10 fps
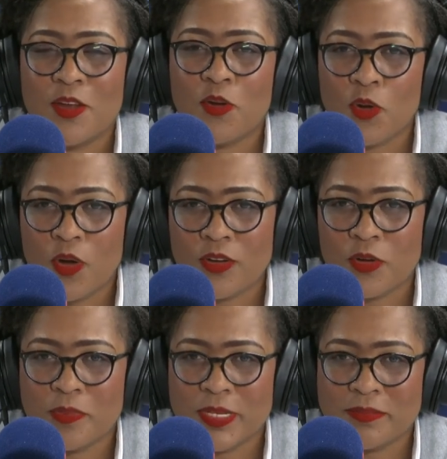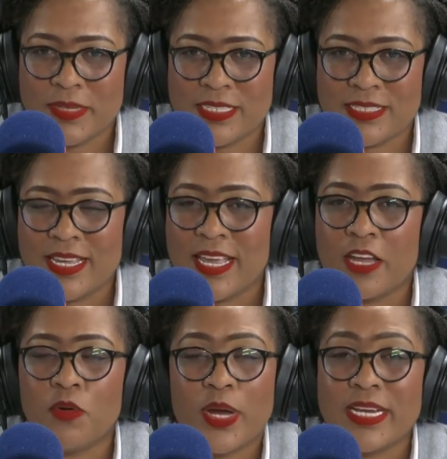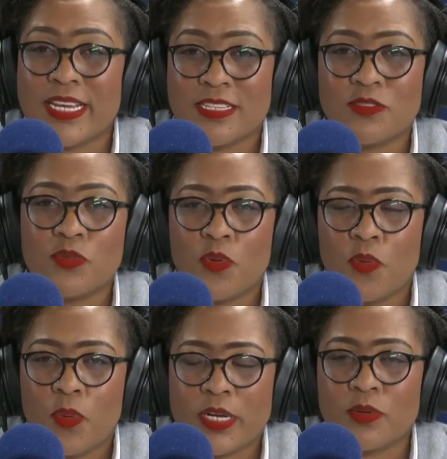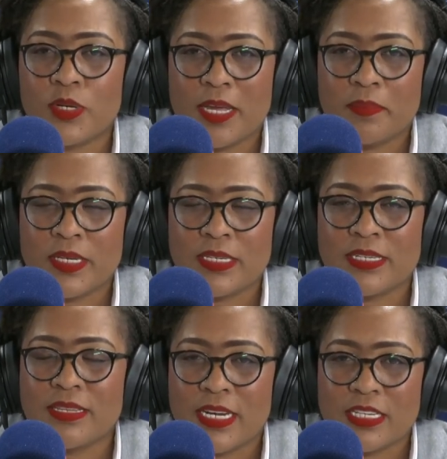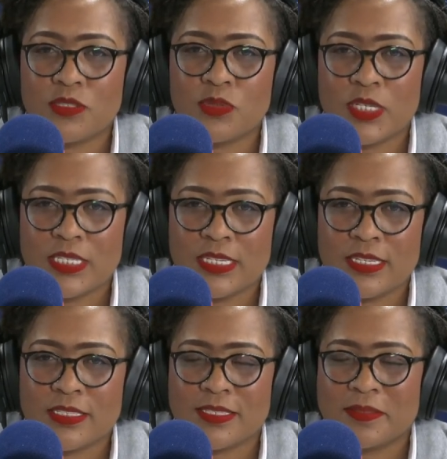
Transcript: long commitment and one doesn't know what could happen in the next 20 years.